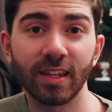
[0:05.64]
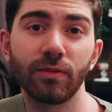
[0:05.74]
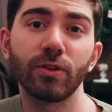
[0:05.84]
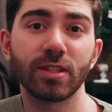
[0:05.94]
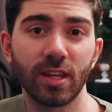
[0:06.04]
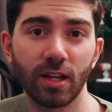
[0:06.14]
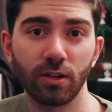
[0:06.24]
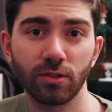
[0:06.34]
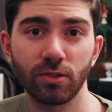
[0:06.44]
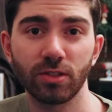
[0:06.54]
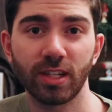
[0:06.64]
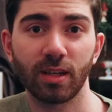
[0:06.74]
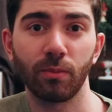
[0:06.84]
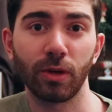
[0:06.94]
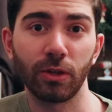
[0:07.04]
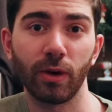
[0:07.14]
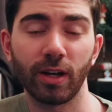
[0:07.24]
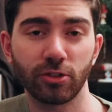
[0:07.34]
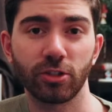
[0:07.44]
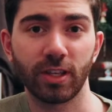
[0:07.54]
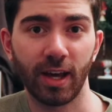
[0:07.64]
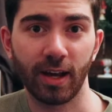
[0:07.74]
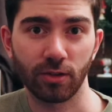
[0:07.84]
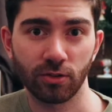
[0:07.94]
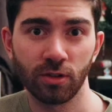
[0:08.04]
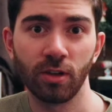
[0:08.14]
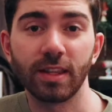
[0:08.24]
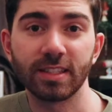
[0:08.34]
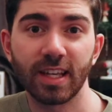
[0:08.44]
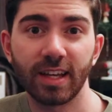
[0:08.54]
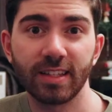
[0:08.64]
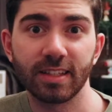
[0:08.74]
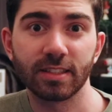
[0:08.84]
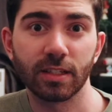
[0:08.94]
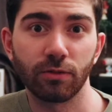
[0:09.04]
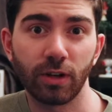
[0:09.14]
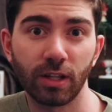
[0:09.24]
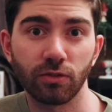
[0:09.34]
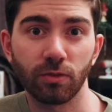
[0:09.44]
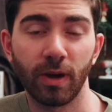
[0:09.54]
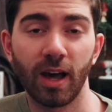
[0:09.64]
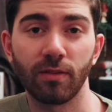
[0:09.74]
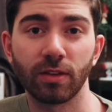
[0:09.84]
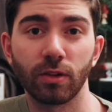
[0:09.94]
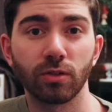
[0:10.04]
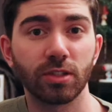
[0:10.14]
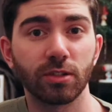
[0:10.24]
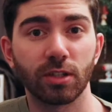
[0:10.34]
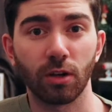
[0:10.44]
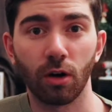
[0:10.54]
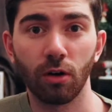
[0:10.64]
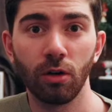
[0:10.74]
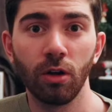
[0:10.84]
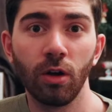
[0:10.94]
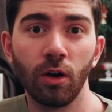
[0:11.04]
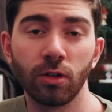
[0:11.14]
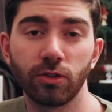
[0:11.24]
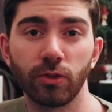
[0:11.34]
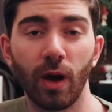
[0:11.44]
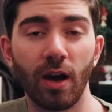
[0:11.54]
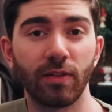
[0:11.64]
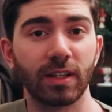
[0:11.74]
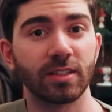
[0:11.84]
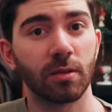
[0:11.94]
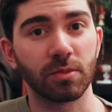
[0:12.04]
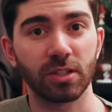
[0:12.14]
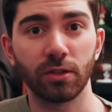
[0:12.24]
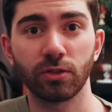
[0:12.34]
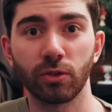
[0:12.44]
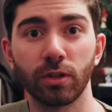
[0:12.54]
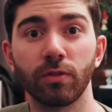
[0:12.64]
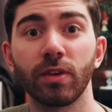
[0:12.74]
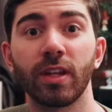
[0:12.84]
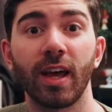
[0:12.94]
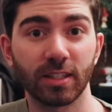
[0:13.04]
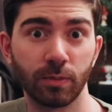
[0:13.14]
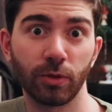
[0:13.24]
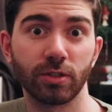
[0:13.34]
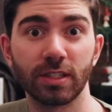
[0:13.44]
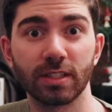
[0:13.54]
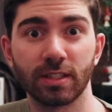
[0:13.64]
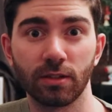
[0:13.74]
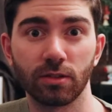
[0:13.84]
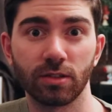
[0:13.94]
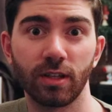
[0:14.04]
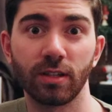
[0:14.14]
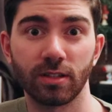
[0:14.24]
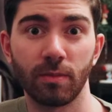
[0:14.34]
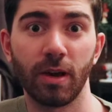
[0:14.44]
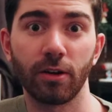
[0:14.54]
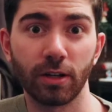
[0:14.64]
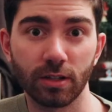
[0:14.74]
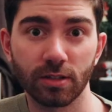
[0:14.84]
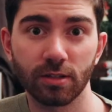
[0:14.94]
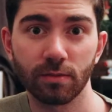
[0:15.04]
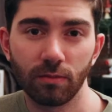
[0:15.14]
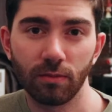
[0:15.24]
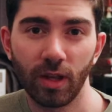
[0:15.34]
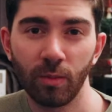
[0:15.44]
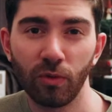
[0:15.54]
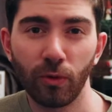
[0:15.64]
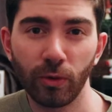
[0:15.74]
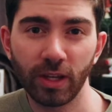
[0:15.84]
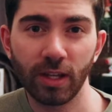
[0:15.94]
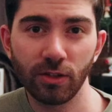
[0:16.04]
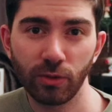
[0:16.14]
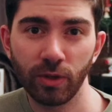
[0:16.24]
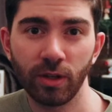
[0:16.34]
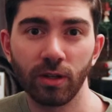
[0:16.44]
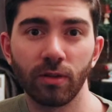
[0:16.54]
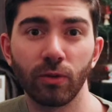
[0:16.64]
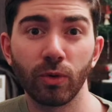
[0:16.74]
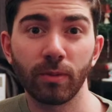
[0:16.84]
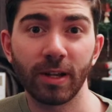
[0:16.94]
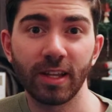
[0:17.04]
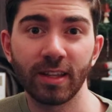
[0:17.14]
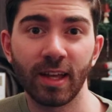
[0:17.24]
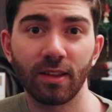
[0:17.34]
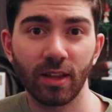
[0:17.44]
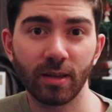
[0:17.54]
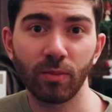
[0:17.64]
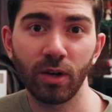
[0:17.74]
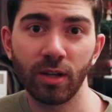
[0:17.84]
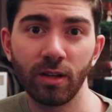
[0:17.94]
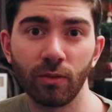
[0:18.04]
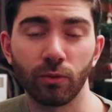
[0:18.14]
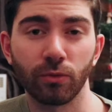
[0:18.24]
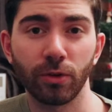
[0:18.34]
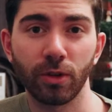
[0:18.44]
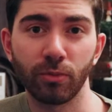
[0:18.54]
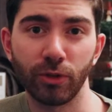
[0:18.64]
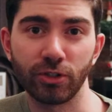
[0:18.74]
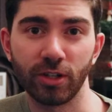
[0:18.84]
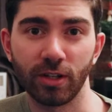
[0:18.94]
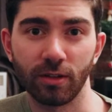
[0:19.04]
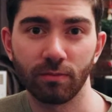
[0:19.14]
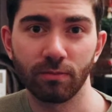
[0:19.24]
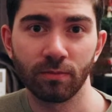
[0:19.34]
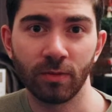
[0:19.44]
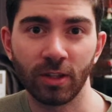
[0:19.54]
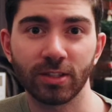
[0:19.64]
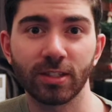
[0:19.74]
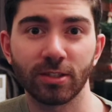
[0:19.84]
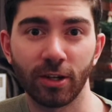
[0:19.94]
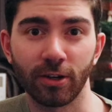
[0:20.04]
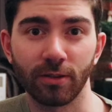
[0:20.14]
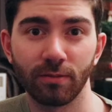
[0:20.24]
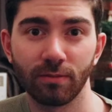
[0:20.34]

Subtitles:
different side hustles that can bring you extra cash. These side gigs can range from having no skills at all to having some skills or even expertise skills in some areas. And before we get into it, if you wouldn't mind hitting that like button, I would really appreciate it. Let's get started.